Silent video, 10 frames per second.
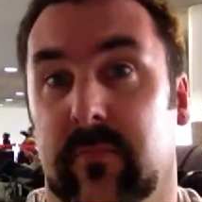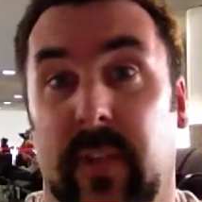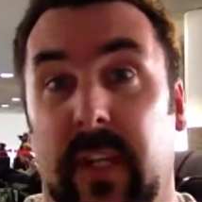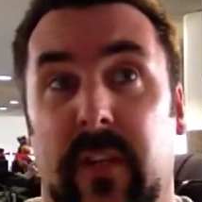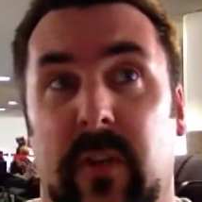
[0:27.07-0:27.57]

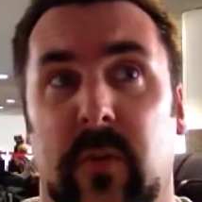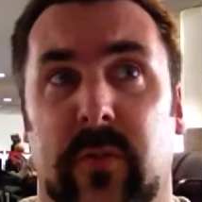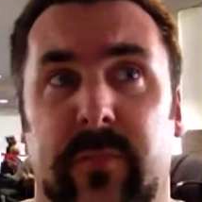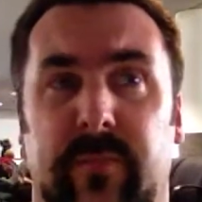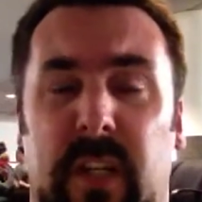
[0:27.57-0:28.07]
getting
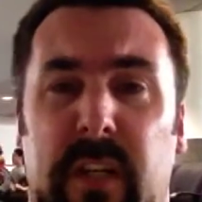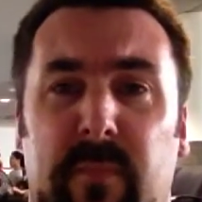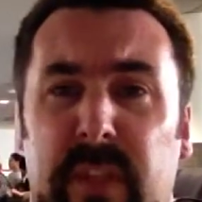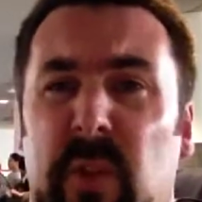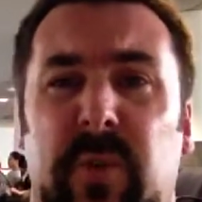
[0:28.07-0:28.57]
involved.
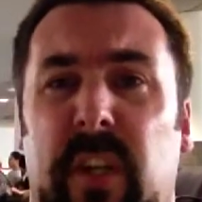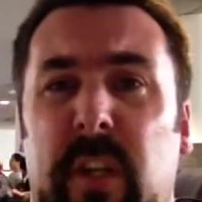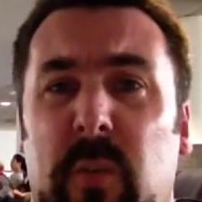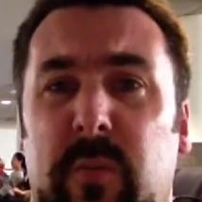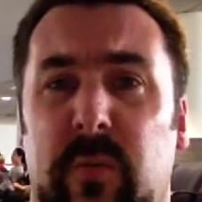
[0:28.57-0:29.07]
It's also
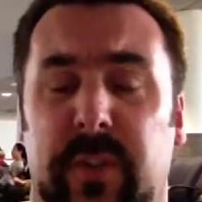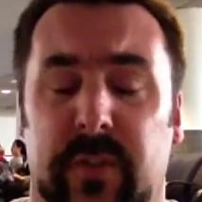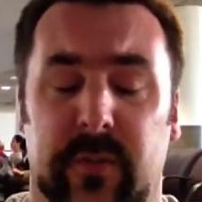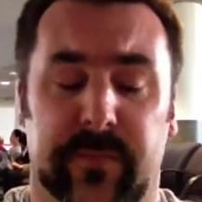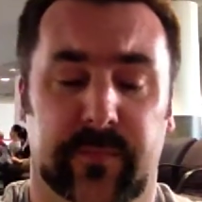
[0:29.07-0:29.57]
helpful
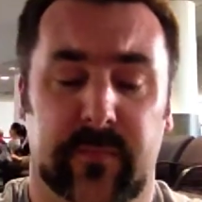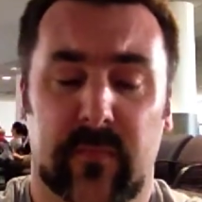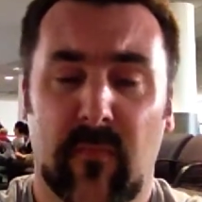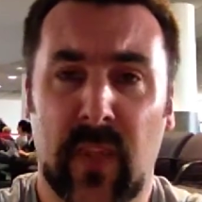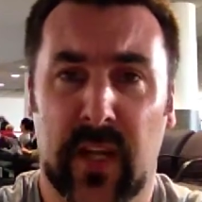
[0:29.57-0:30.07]

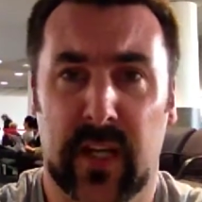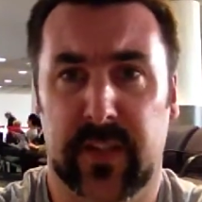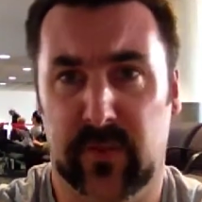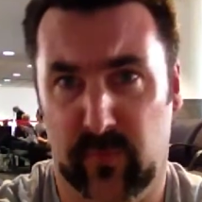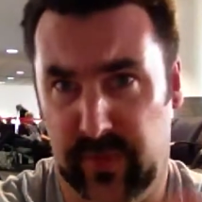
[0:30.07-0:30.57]

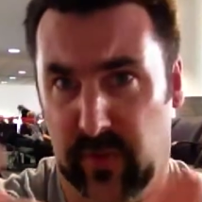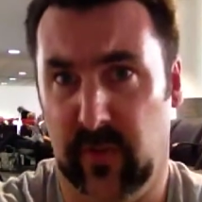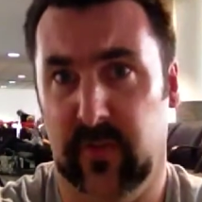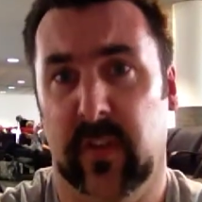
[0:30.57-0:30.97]
to reserve